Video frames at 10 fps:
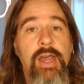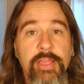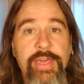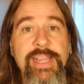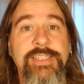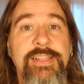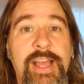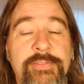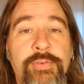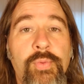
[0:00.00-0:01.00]
Thanks a
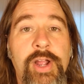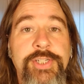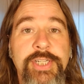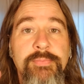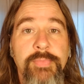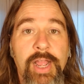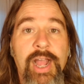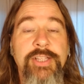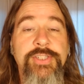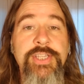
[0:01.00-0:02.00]
lot for watching.
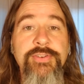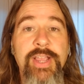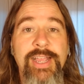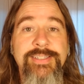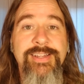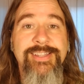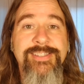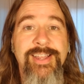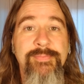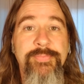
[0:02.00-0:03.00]
I'll see you guys next
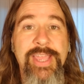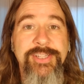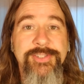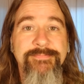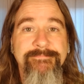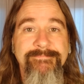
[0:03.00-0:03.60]
time. Thanks.